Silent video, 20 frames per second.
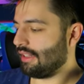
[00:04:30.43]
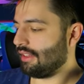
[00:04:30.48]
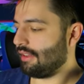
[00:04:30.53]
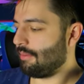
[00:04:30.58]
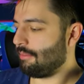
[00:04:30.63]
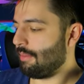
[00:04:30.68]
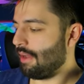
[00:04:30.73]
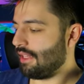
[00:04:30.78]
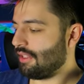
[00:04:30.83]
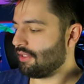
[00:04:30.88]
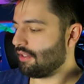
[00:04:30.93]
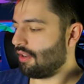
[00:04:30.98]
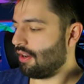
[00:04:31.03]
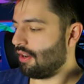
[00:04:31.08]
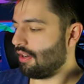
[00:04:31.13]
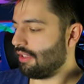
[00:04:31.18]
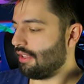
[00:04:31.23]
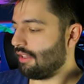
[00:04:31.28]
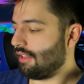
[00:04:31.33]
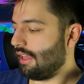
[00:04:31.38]
their mates
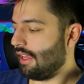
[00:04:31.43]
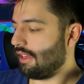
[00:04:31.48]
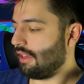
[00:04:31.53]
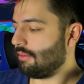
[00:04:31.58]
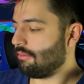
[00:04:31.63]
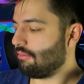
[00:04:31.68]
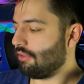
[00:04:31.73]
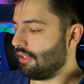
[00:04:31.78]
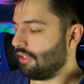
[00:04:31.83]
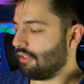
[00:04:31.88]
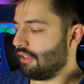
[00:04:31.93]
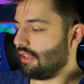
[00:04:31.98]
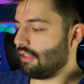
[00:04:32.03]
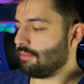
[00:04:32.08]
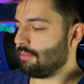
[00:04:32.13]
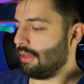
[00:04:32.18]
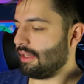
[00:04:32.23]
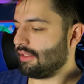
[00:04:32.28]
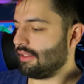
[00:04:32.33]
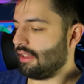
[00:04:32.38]
guard the den and bring the
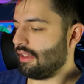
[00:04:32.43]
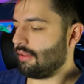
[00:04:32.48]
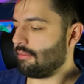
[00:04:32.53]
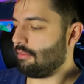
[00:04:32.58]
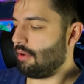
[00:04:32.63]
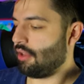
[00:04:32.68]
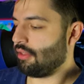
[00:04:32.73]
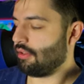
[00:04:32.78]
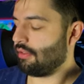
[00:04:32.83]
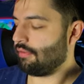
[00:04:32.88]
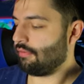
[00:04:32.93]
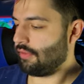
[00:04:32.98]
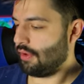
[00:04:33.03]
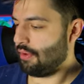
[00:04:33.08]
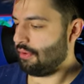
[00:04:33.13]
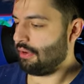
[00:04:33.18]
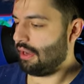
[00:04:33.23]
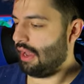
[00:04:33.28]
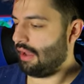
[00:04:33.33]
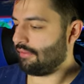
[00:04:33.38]
expectating mother
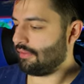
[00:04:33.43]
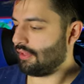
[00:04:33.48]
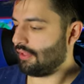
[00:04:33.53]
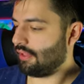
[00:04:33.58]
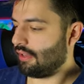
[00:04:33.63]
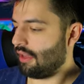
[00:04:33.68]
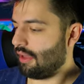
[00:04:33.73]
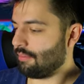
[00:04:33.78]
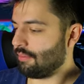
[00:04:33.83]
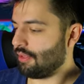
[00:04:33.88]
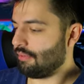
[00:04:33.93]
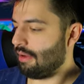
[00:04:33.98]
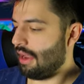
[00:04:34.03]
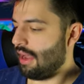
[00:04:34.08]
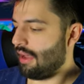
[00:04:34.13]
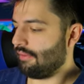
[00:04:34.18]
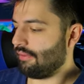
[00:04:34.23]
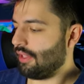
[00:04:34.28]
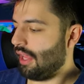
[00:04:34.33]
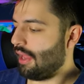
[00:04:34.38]
food after the cubs arrive.